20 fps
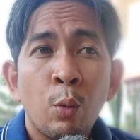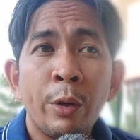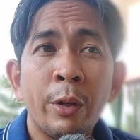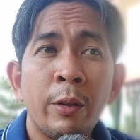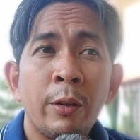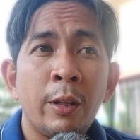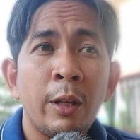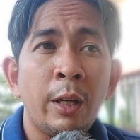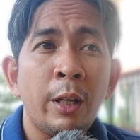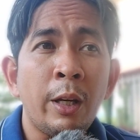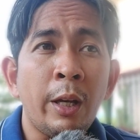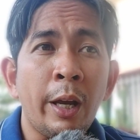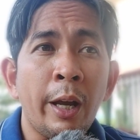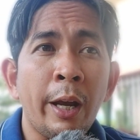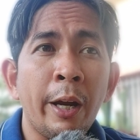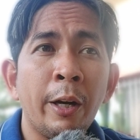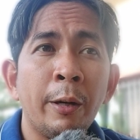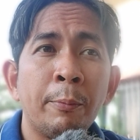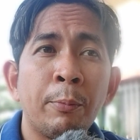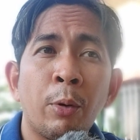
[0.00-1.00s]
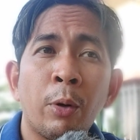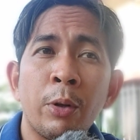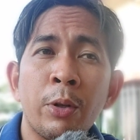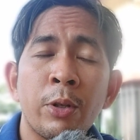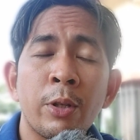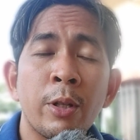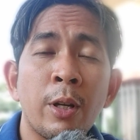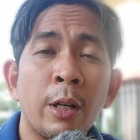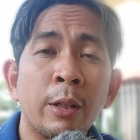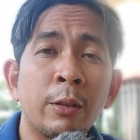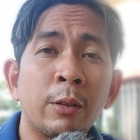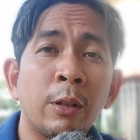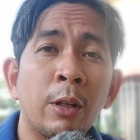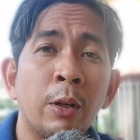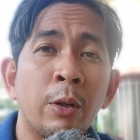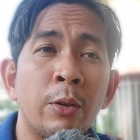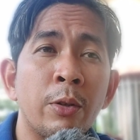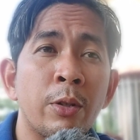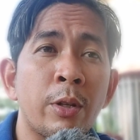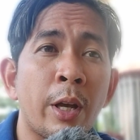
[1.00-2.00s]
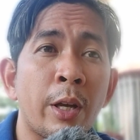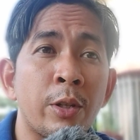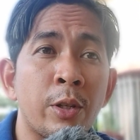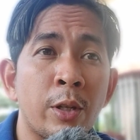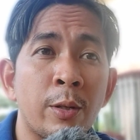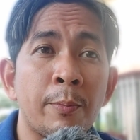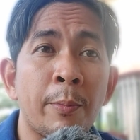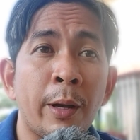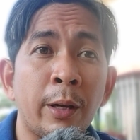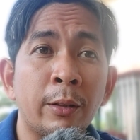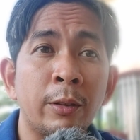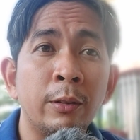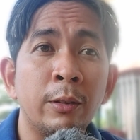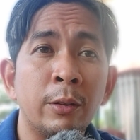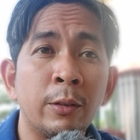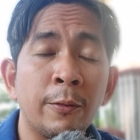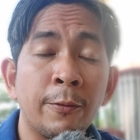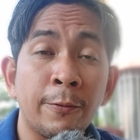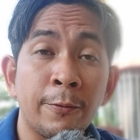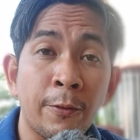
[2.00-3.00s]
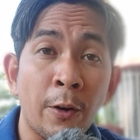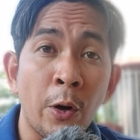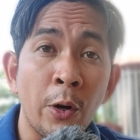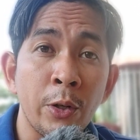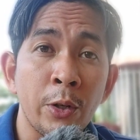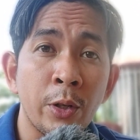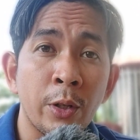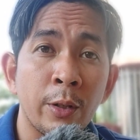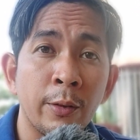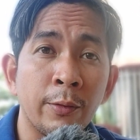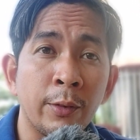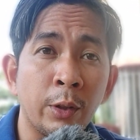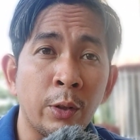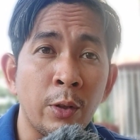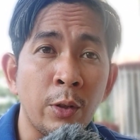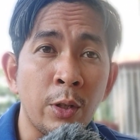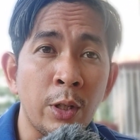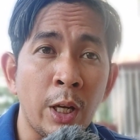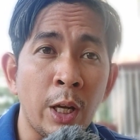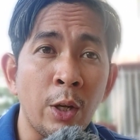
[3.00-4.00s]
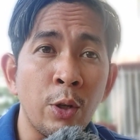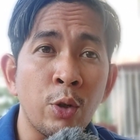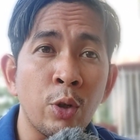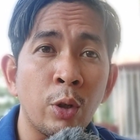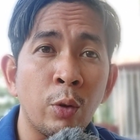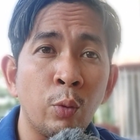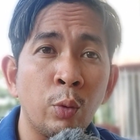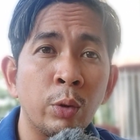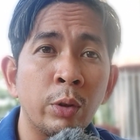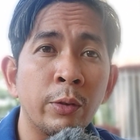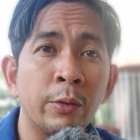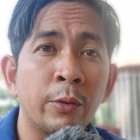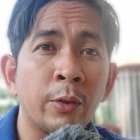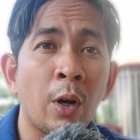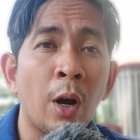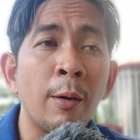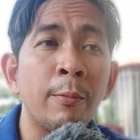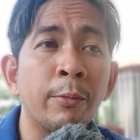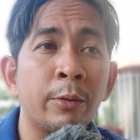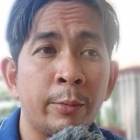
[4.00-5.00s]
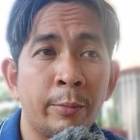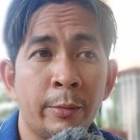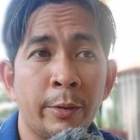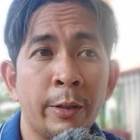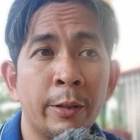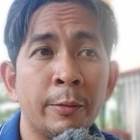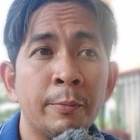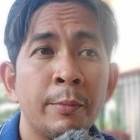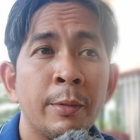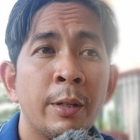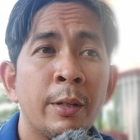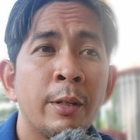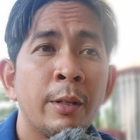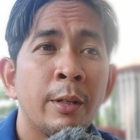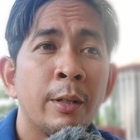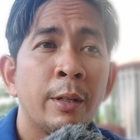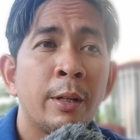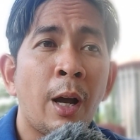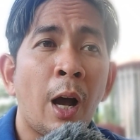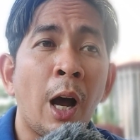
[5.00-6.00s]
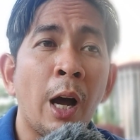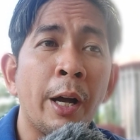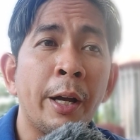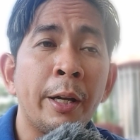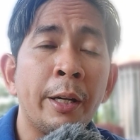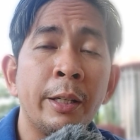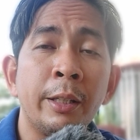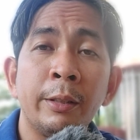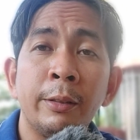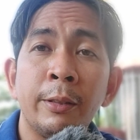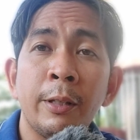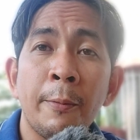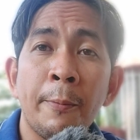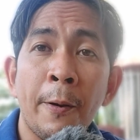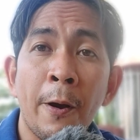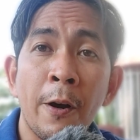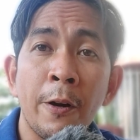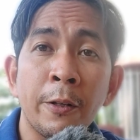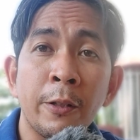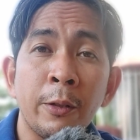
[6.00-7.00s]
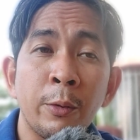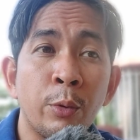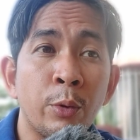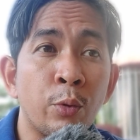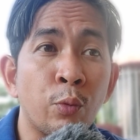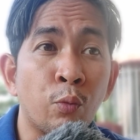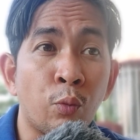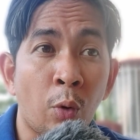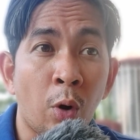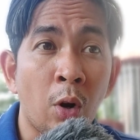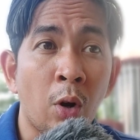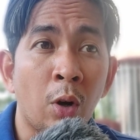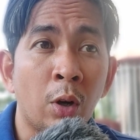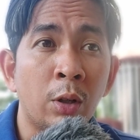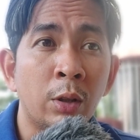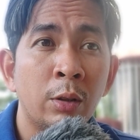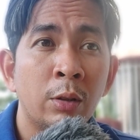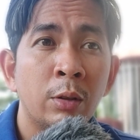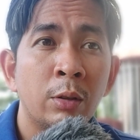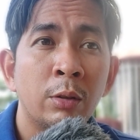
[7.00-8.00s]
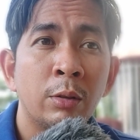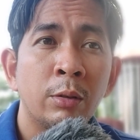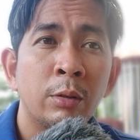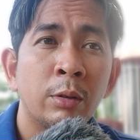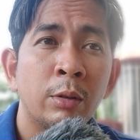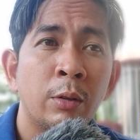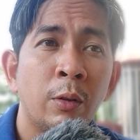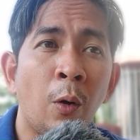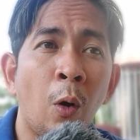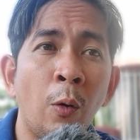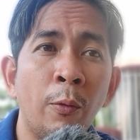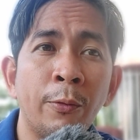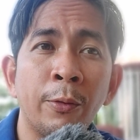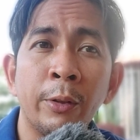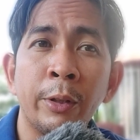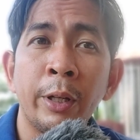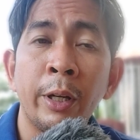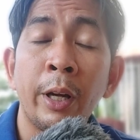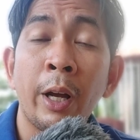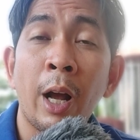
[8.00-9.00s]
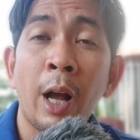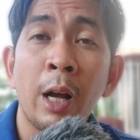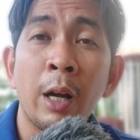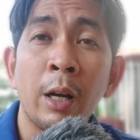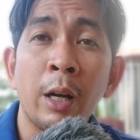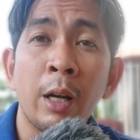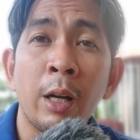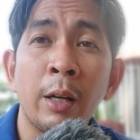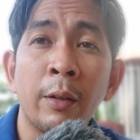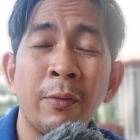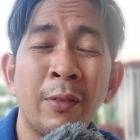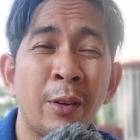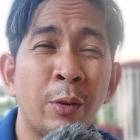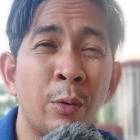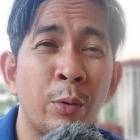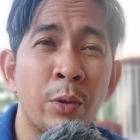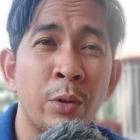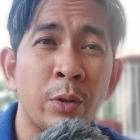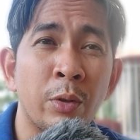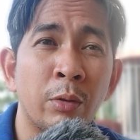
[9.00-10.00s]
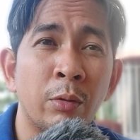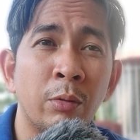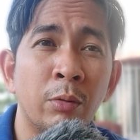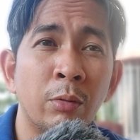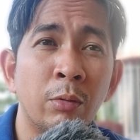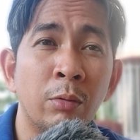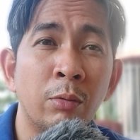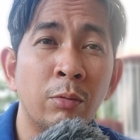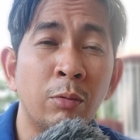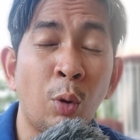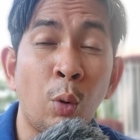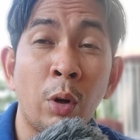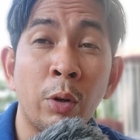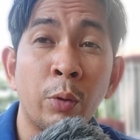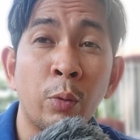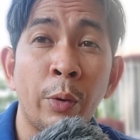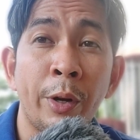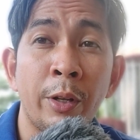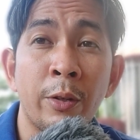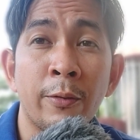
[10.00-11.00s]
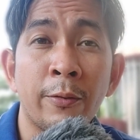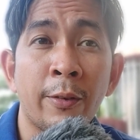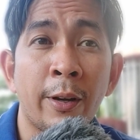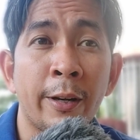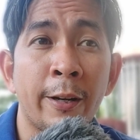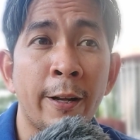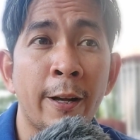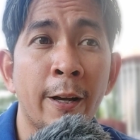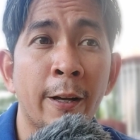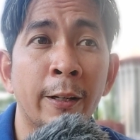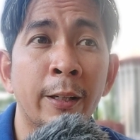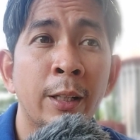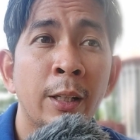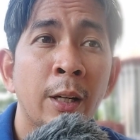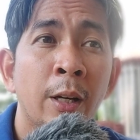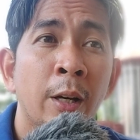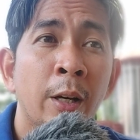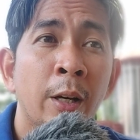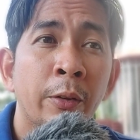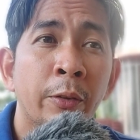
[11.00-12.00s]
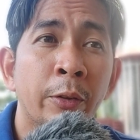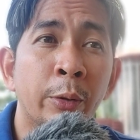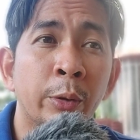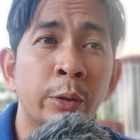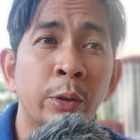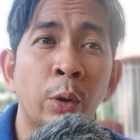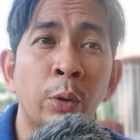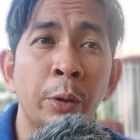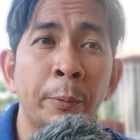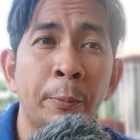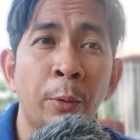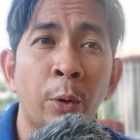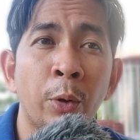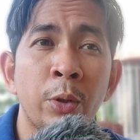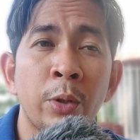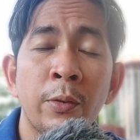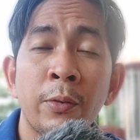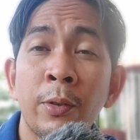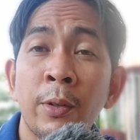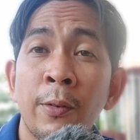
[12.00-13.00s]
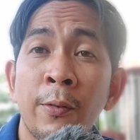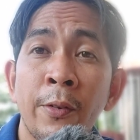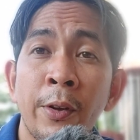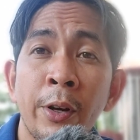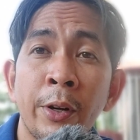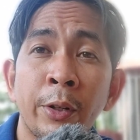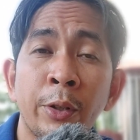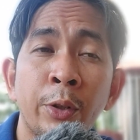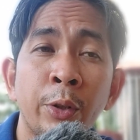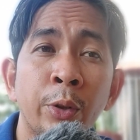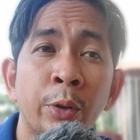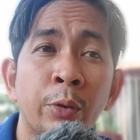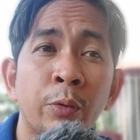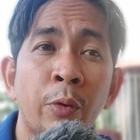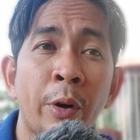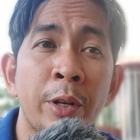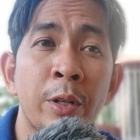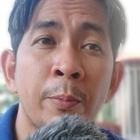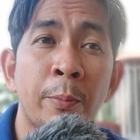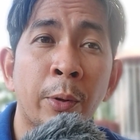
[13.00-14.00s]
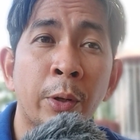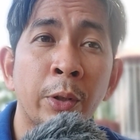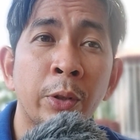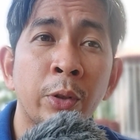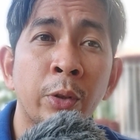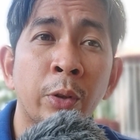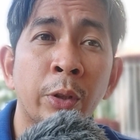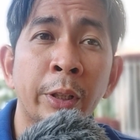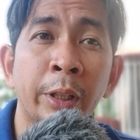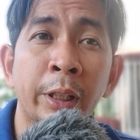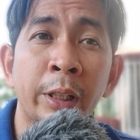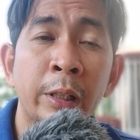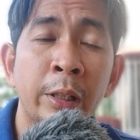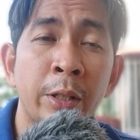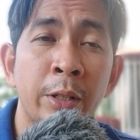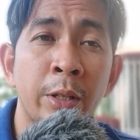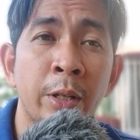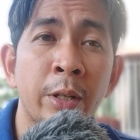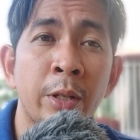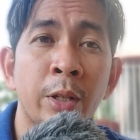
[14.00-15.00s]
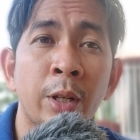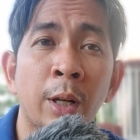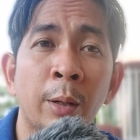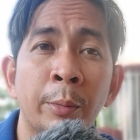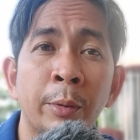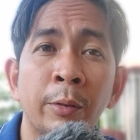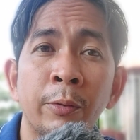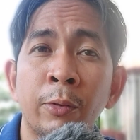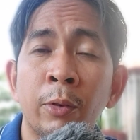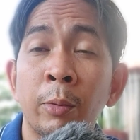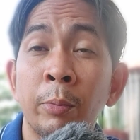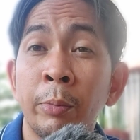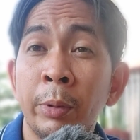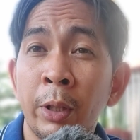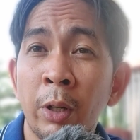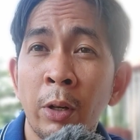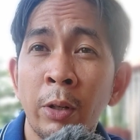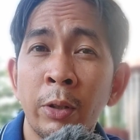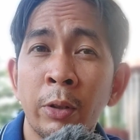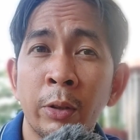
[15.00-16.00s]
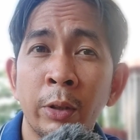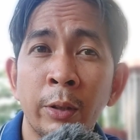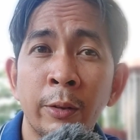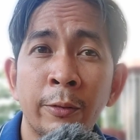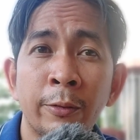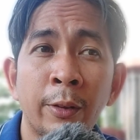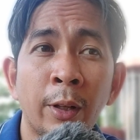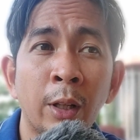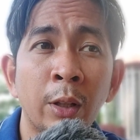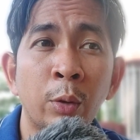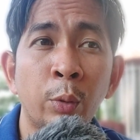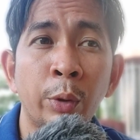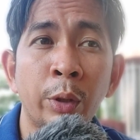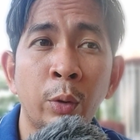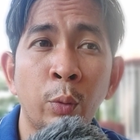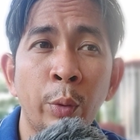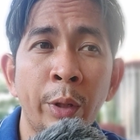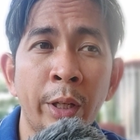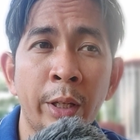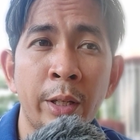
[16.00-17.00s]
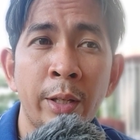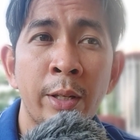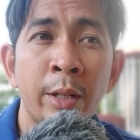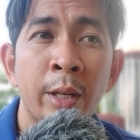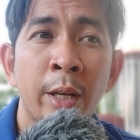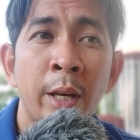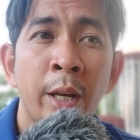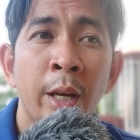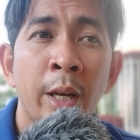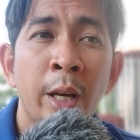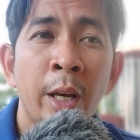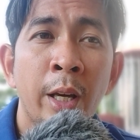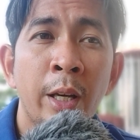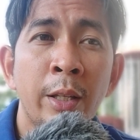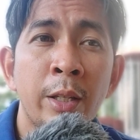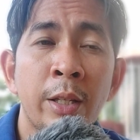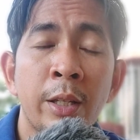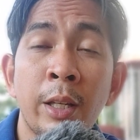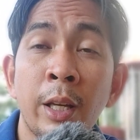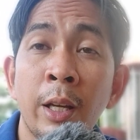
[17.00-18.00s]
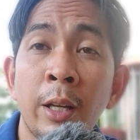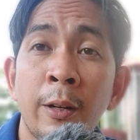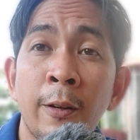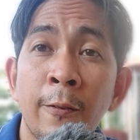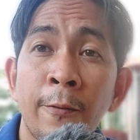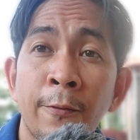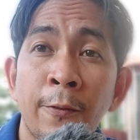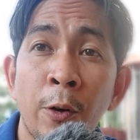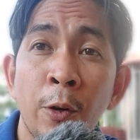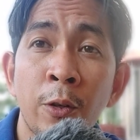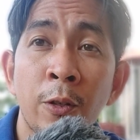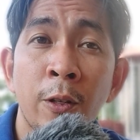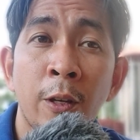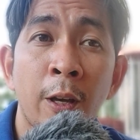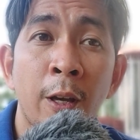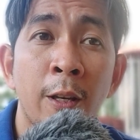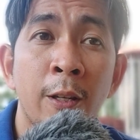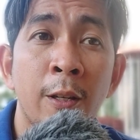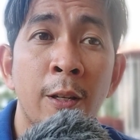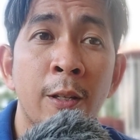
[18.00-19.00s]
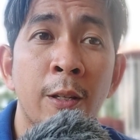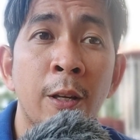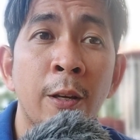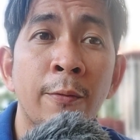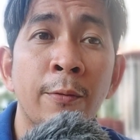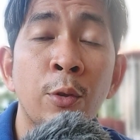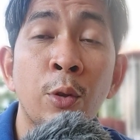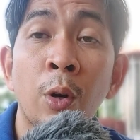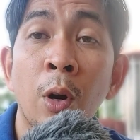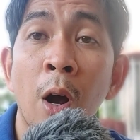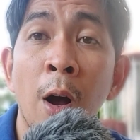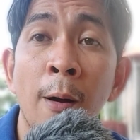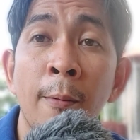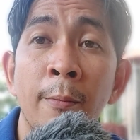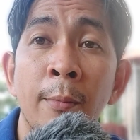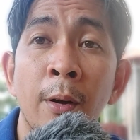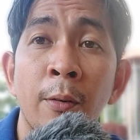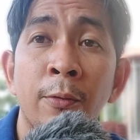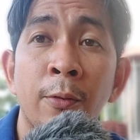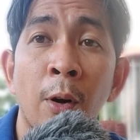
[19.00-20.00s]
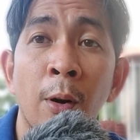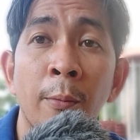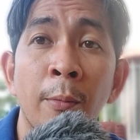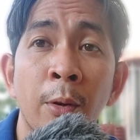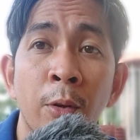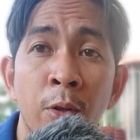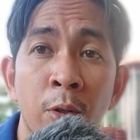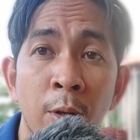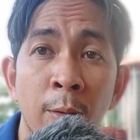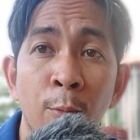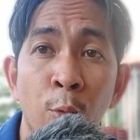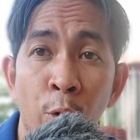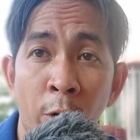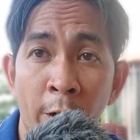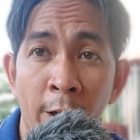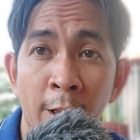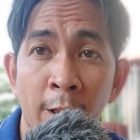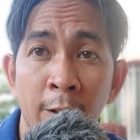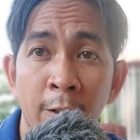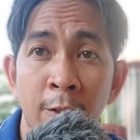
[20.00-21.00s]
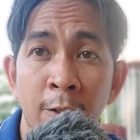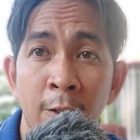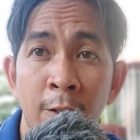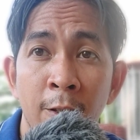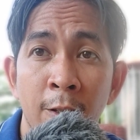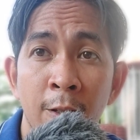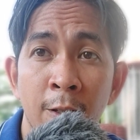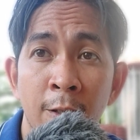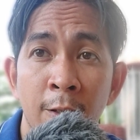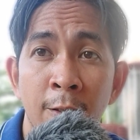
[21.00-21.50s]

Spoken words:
With the airports not closed, I suspected that the first of the contagion would have come from there. I apparently was wrong. Hopefully, there was no other way to find out. There were no reports of severe acute respiratory illnesses coming from Binondo in the following weeks. Instead, the first cases have to come from somewhere else.